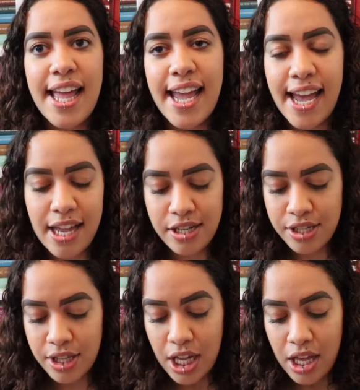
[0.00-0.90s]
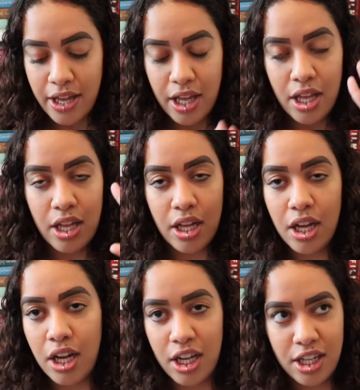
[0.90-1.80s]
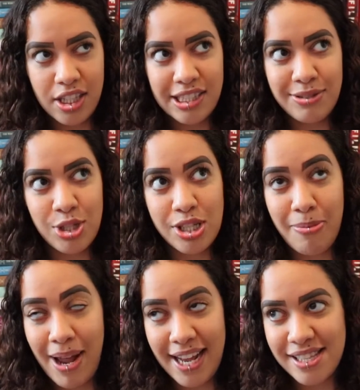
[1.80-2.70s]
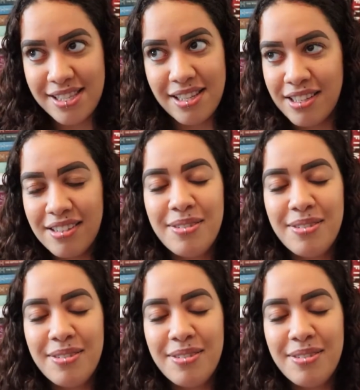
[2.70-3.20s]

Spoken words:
and it was just a mess.